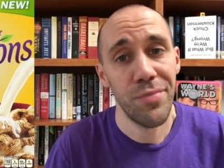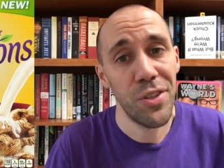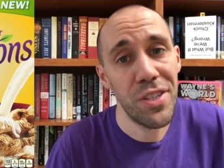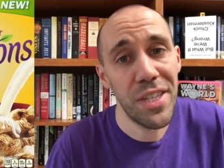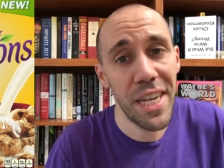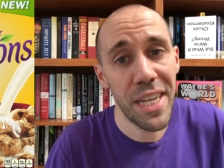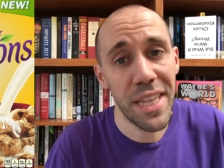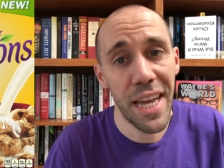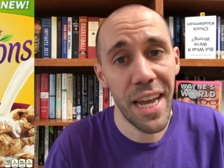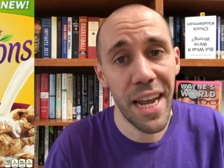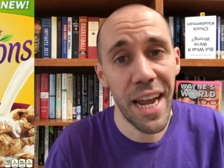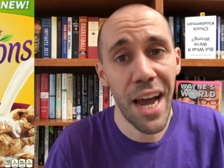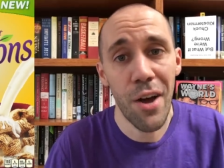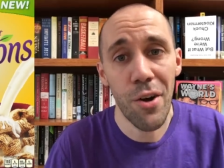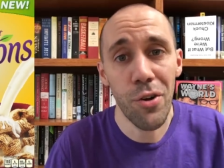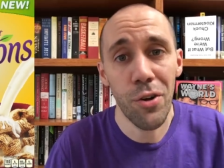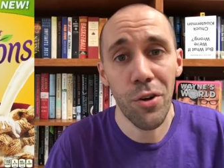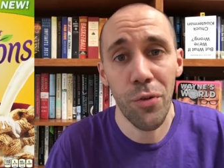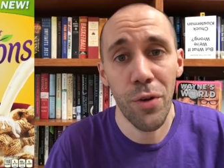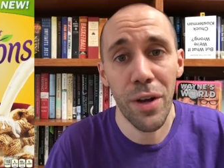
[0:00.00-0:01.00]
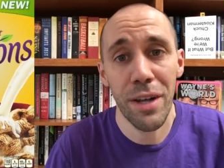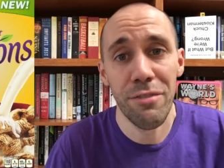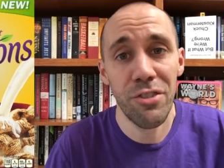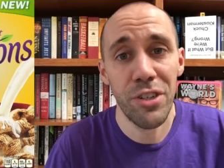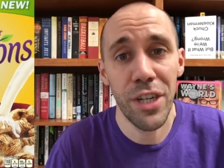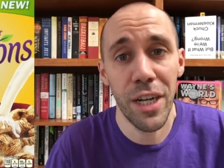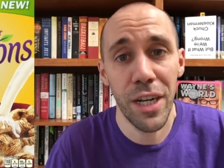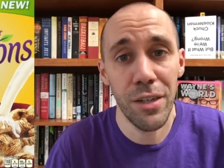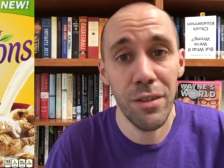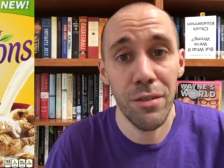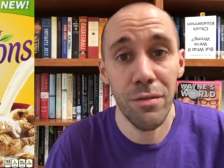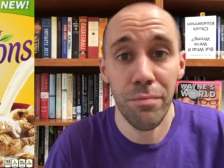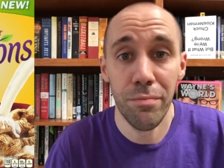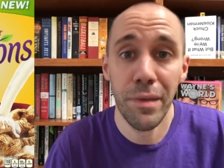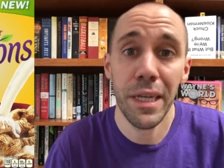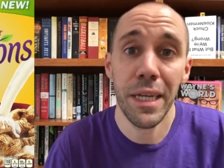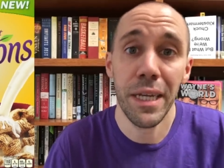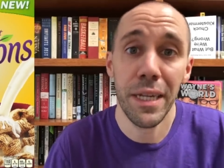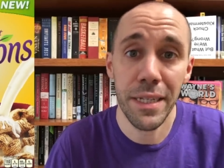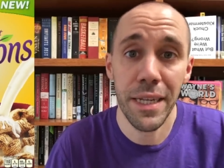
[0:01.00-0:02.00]
You take that outer Krave shell,
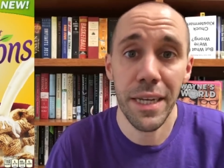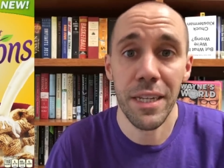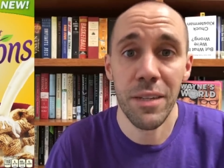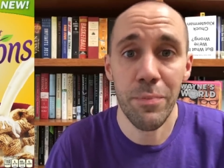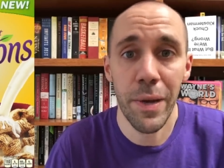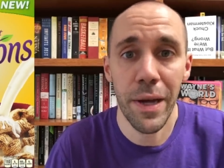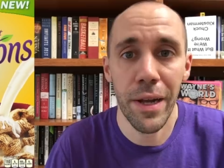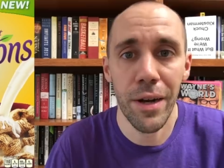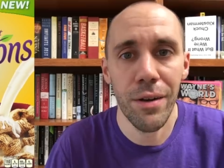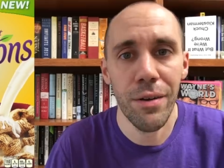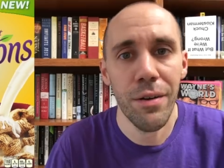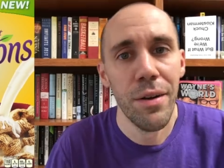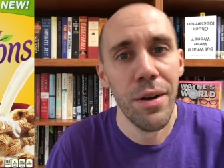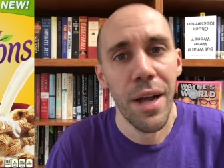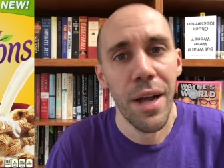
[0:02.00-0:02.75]
make it taste better,